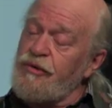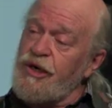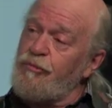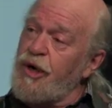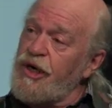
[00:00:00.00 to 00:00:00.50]

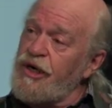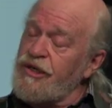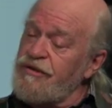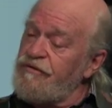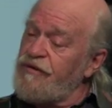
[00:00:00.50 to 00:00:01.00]
Green Party
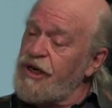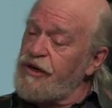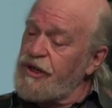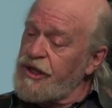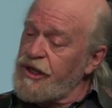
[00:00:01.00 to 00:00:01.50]
doesn't fight
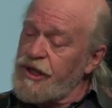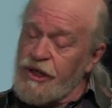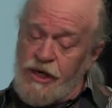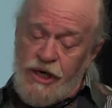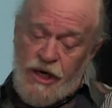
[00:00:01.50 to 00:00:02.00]
hard,
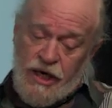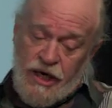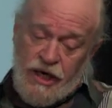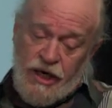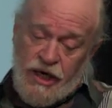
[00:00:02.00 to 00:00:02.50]

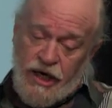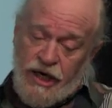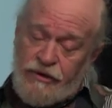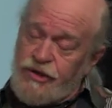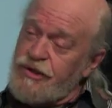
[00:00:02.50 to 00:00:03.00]

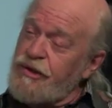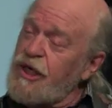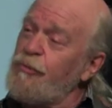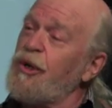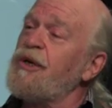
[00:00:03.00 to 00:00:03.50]
I just
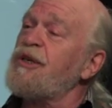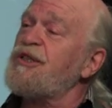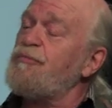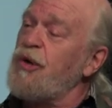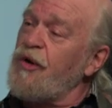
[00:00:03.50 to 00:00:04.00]
keep on
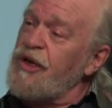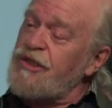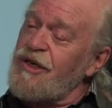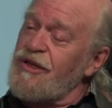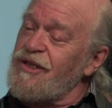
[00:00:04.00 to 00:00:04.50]

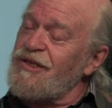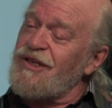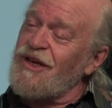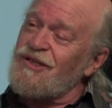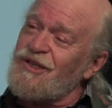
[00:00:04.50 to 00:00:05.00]
experiencing this
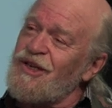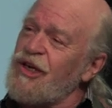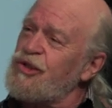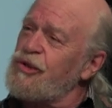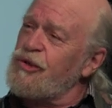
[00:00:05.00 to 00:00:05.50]

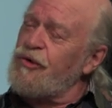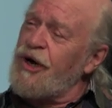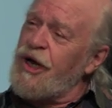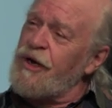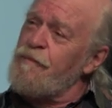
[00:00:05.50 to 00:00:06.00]
existential
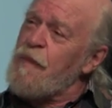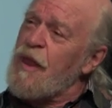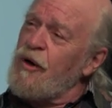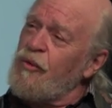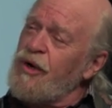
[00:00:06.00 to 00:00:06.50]
dread.
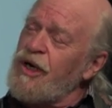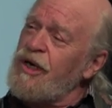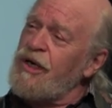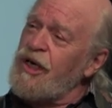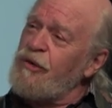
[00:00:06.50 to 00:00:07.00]

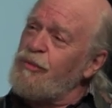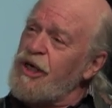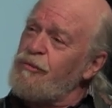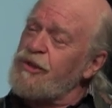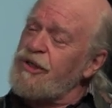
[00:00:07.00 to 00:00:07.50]
We need
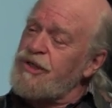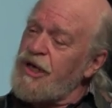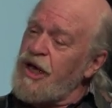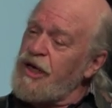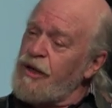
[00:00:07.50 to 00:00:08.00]
people to
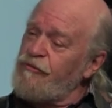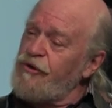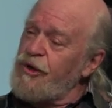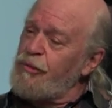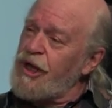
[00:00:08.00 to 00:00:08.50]
stand up
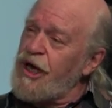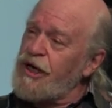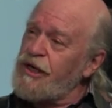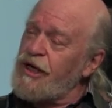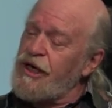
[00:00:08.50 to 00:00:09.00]
for the
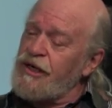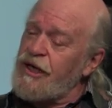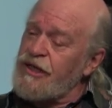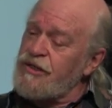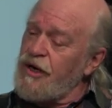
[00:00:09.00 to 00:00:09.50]
planet, and
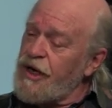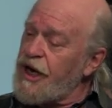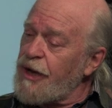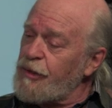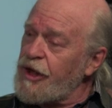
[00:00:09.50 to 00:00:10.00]
that's not
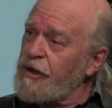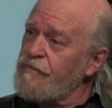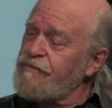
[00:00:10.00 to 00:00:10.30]
happening.